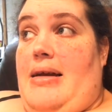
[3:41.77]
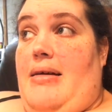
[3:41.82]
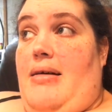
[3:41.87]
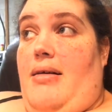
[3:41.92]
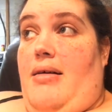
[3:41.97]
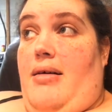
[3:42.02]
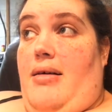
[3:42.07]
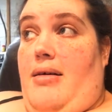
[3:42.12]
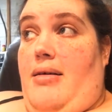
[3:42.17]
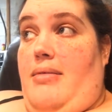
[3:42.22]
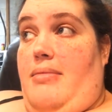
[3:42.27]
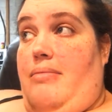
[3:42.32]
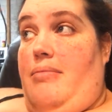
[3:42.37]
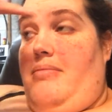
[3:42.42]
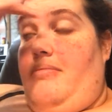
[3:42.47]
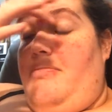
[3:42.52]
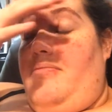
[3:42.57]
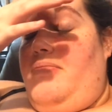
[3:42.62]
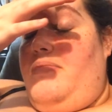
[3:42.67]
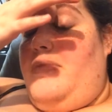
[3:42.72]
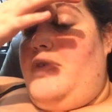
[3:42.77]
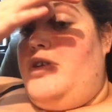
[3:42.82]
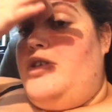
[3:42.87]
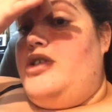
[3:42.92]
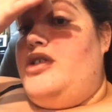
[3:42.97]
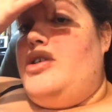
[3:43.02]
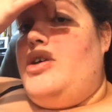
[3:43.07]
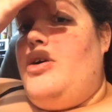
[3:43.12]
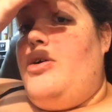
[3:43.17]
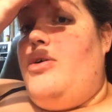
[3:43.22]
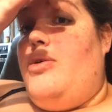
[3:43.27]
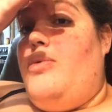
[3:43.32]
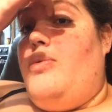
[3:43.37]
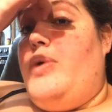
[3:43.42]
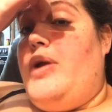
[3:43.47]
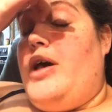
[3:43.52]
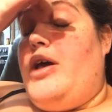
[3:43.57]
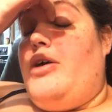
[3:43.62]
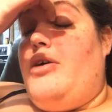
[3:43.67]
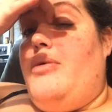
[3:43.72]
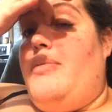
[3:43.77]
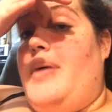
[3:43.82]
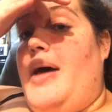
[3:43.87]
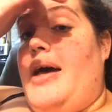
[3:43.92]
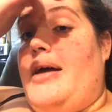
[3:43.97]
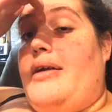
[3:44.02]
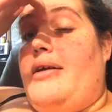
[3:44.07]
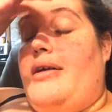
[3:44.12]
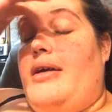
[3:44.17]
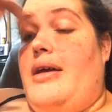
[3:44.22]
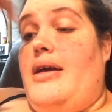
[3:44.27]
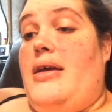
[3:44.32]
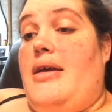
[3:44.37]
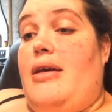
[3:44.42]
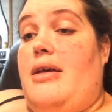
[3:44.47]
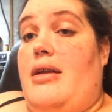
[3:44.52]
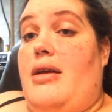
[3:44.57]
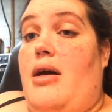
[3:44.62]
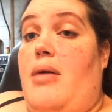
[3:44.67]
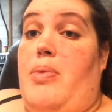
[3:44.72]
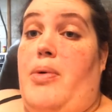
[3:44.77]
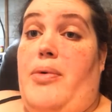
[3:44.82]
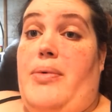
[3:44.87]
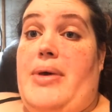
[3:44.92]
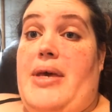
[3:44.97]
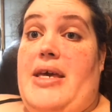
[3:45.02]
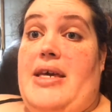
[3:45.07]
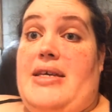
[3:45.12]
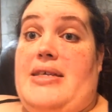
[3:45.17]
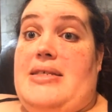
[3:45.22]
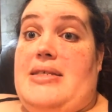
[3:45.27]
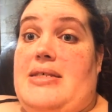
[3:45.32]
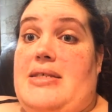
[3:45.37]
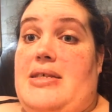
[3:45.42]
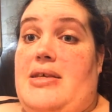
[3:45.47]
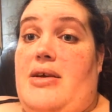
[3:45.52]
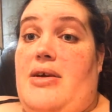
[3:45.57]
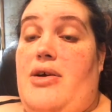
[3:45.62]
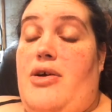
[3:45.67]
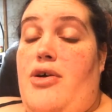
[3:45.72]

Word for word: Um, so when I go back in a couple weeks